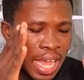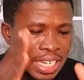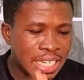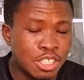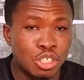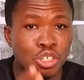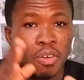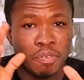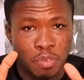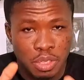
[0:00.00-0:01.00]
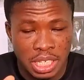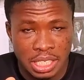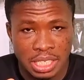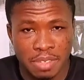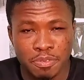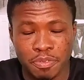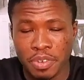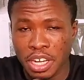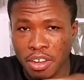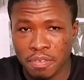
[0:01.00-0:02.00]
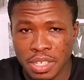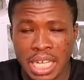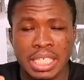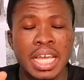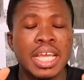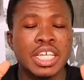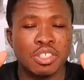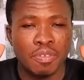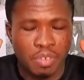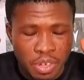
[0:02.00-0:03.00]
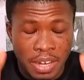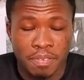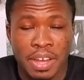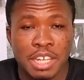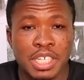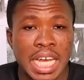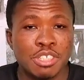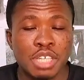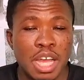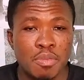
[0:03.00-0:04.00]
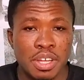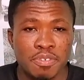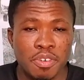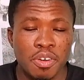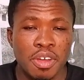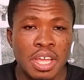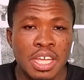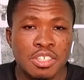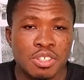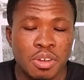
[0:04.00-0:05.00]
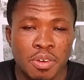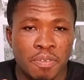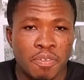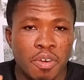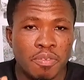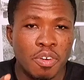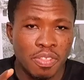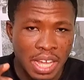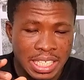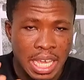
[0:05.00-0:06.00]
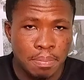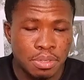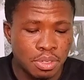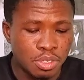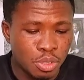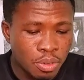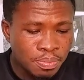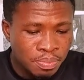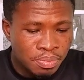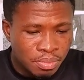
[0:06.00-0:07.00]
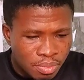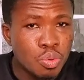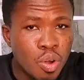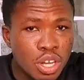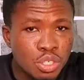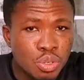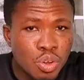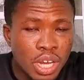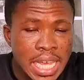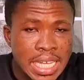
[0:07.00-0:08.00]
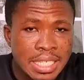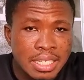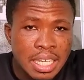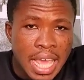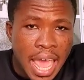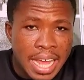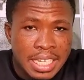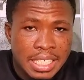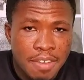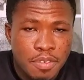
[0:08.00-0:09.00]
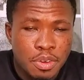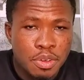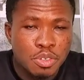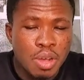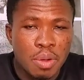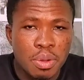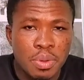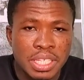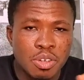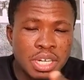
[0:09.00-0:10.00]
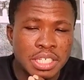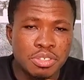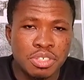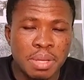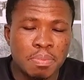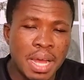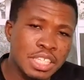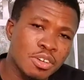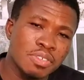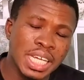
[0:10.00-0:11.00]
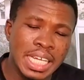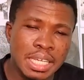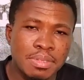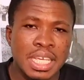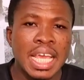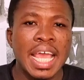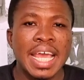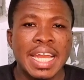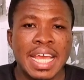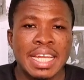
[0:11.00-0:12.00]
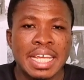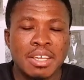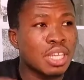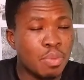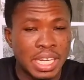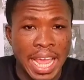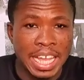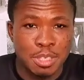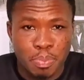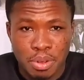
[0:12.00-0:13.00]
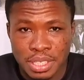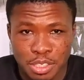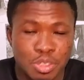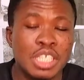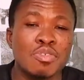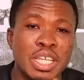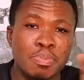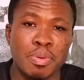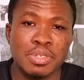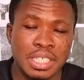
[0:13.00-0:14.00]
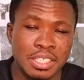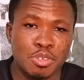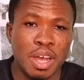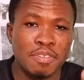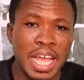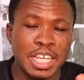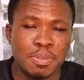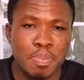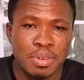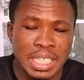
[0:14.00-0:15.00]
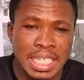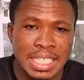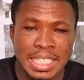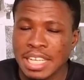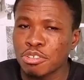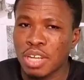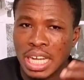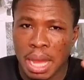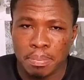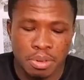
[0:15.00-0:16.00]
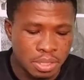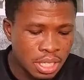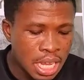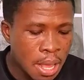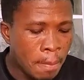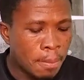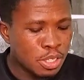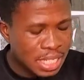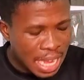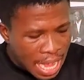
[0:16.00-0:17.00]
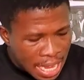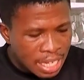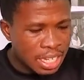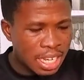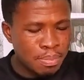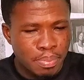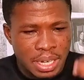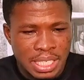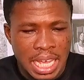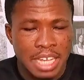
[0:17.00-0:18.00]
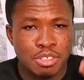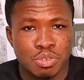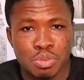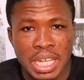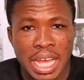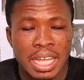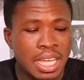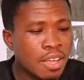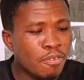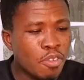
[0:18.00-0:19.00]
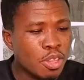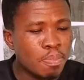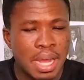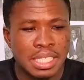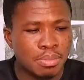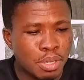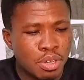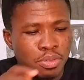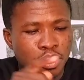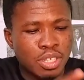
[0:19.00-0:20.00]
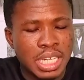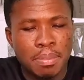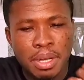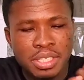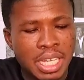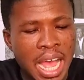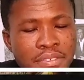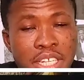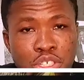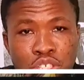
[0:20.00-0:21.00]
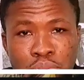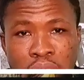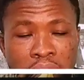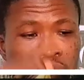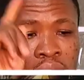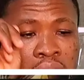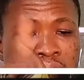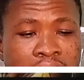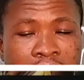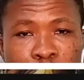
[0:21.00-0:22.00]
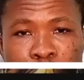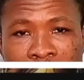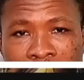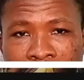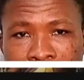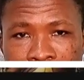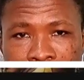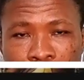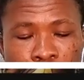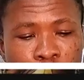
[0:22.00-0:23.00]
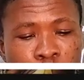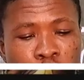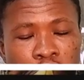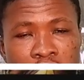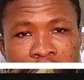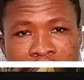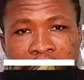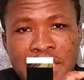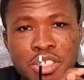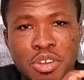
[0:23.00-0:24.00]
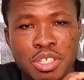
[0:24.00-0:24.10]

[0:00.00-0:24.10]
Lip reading: edit your footage. It's freely of charge. It's of great value that you can't wait for that episode. So what do you call it? Edit the video, do away with unnecessary part of the clips, and then the word export it. You need to export it. So after exporting it, then you can upload. But then it brings us to the fourth part, because we talked about having a YouTube channel. The second one is get your